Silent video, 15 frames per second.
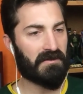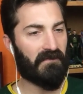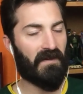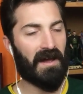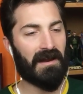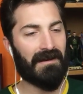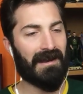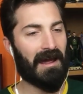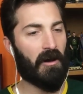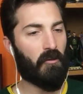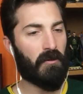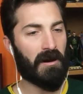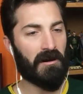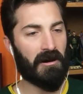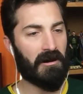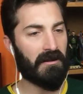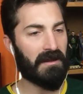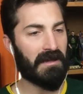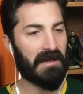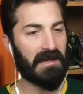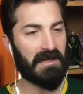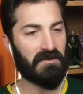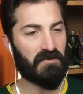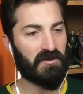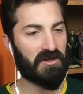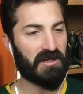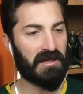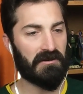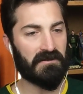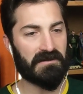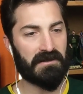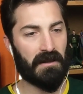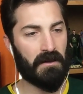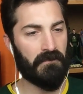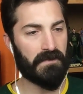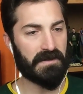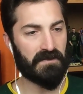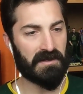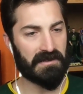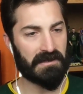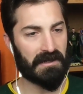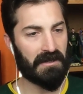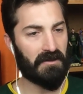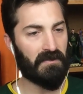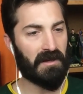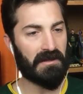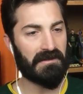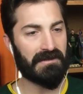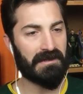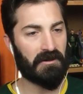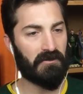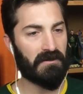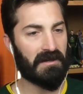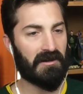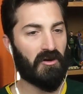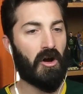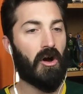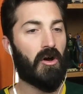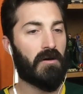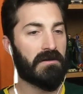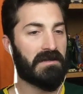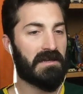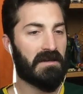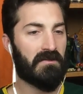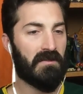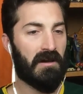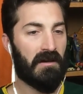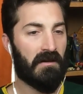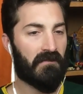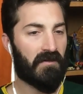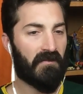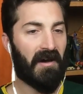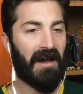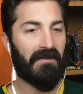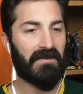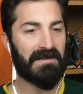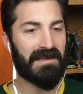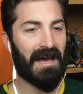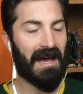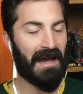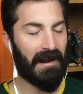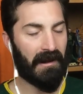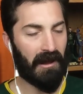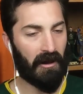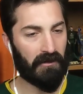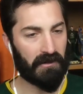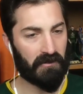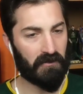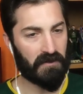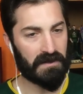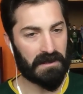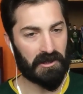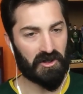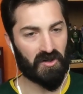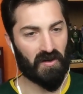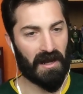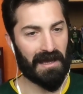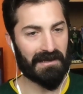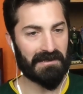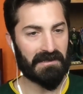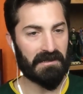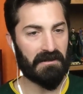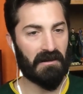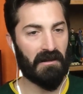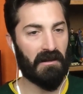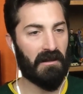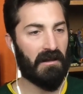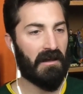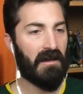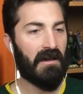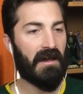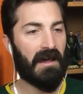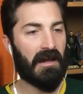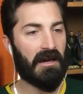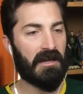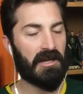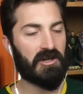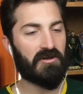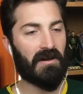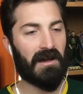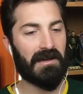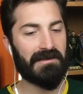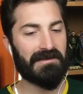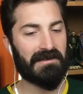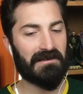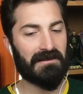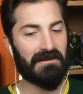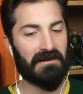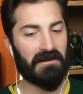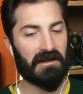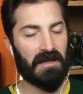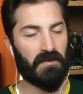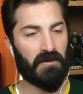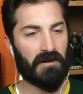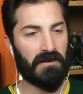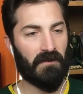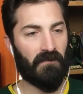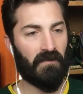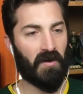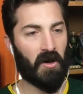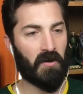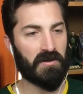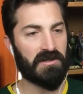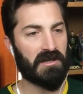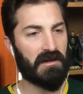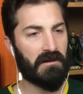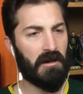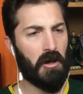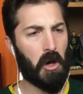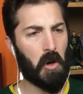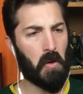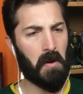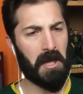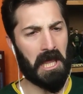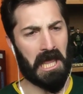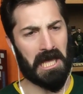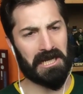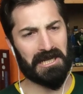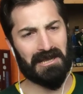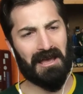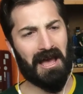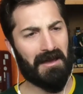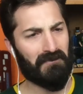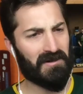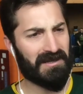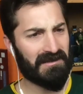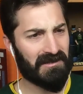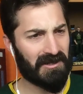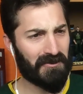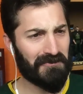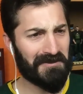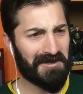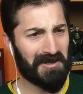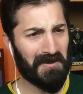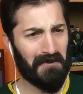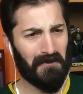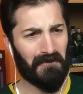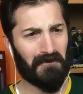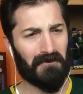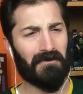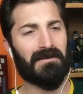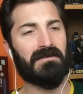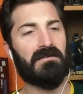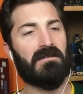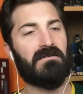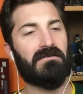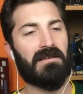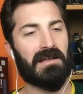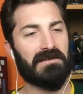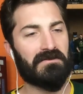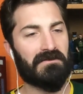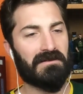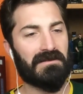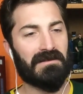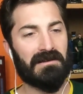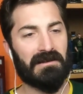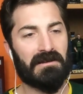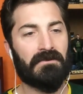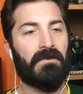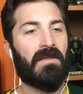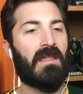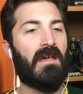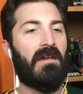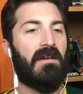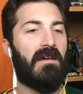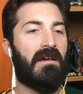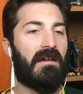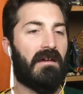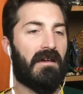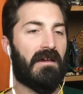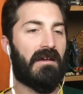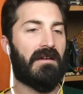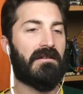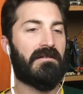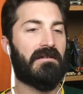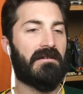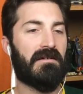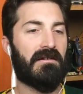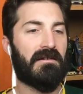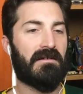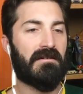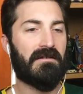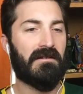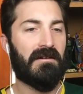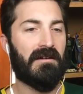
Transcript: find out where Harley is when she herself is missing him, and secretly calls him from Ivy's hideout. Of course, he tracks it, and he tries to keep her on the phone saying, oh, honey, I miss you too, that sort of thing. And